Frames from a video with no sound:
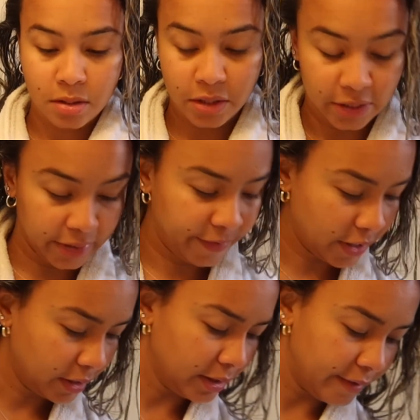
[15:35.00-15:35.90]

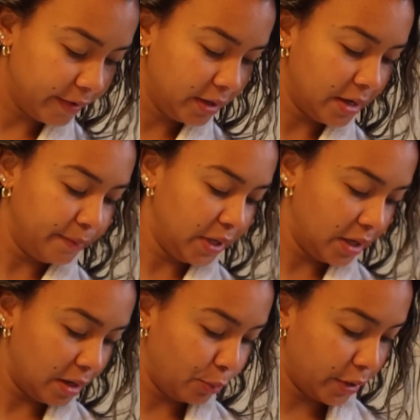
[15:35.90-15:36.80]
I'm
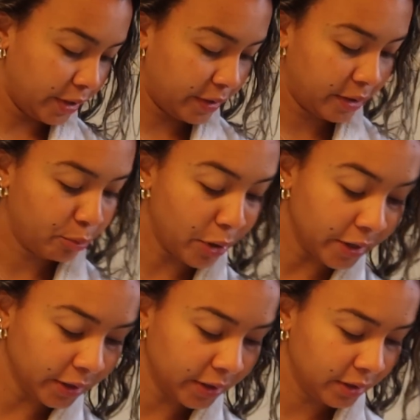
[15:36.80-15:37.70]
meeting up with
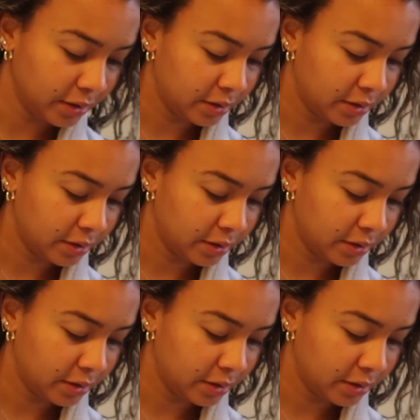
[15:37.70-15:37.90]
Brendolyn